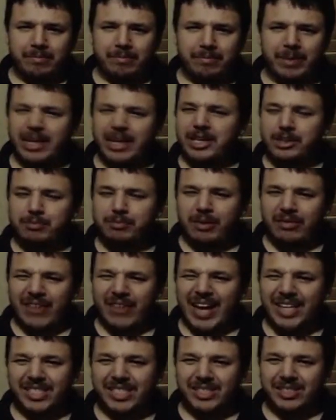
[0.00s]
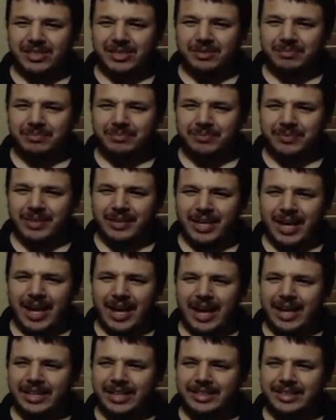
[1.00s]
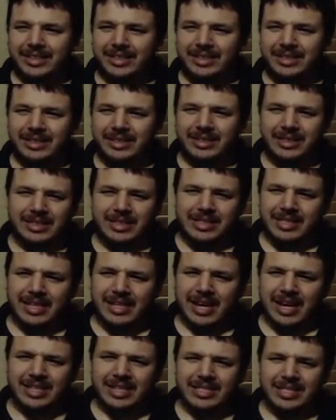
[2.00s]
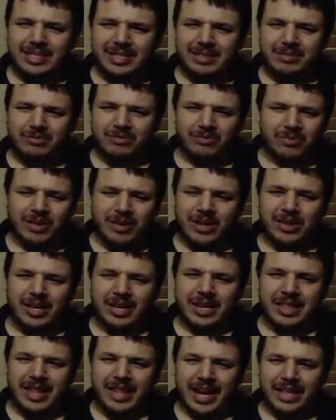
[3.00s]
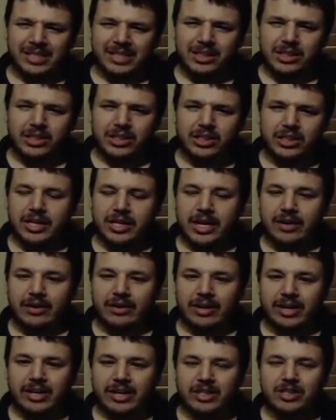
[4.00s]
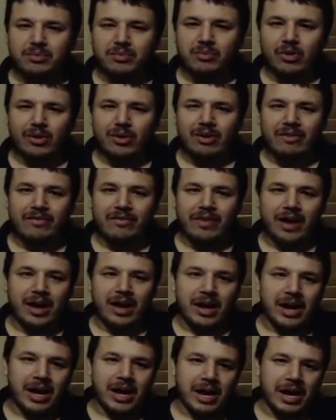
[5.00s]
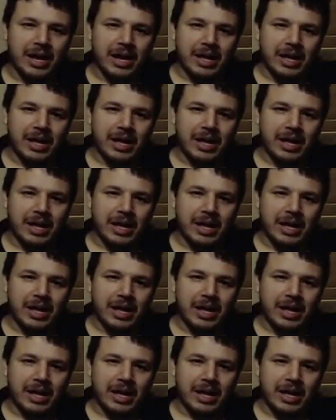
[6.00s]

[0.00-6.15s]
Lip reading: but it's professional and not really that generic. It's more of a